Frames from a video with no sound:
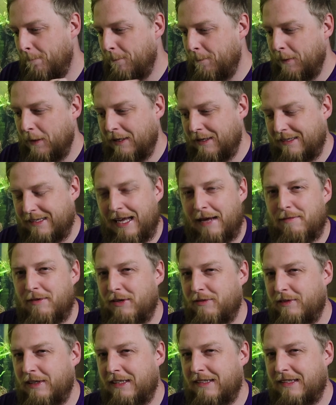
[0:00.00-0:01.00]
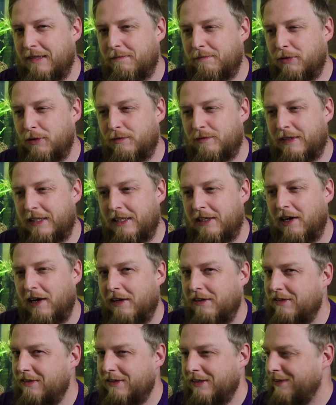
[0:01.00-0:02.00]
but has kept it really simple and really
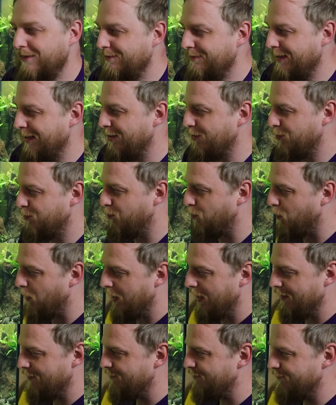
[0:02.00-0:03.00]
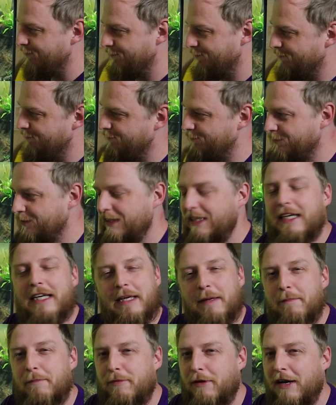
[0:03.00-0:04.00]
nice. So that's why I'm really
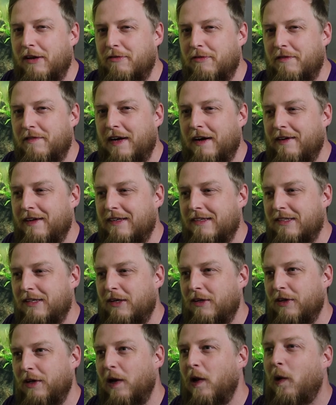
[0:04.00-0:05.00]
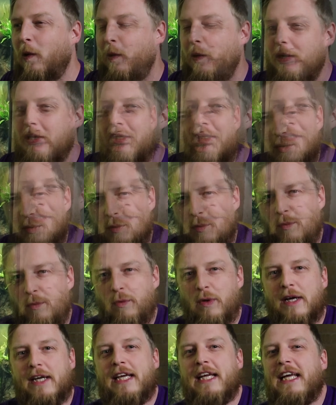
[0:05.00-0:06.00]
impressed with how it's gone along.
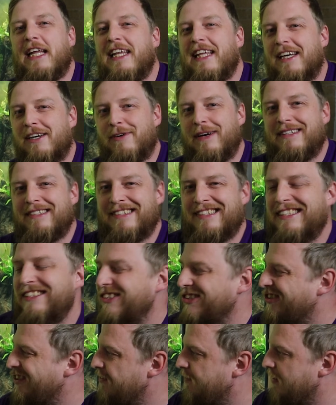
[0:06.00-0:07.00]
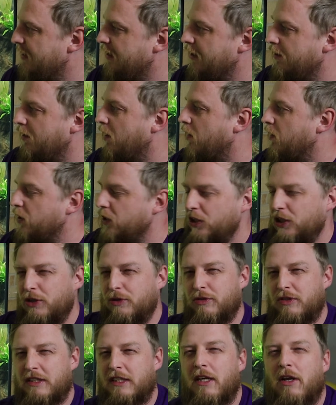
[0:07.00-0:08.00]
Working in the aquatics industry for so long, you
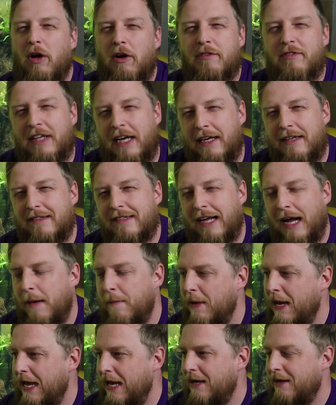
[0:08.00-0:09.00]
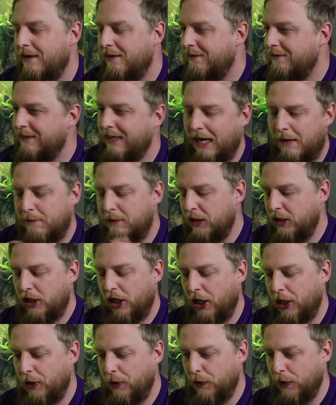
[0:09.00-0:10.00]
see a lot of tanks come in and come and
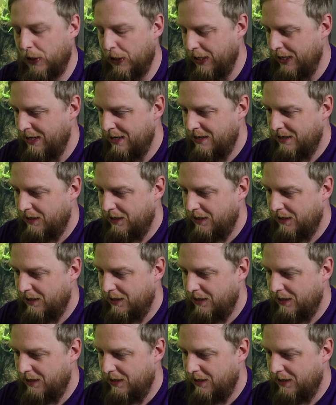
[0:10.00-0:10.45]
go that,